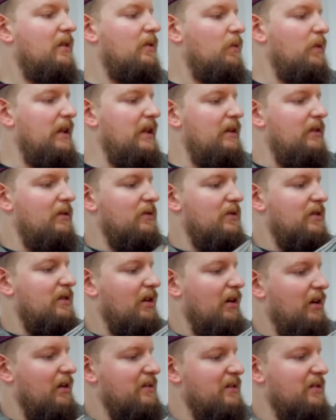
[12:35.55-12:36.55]
We whose
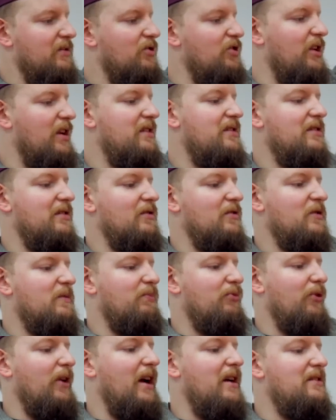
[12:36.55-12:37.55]
cause is just and whose
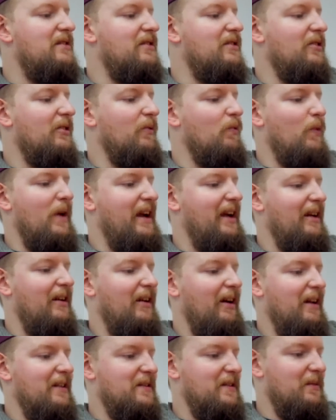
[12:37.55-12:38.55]
prizes are wicked
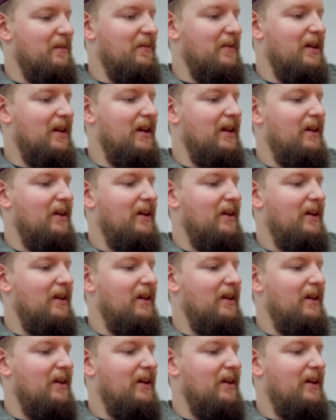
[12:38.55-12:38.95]
awesome.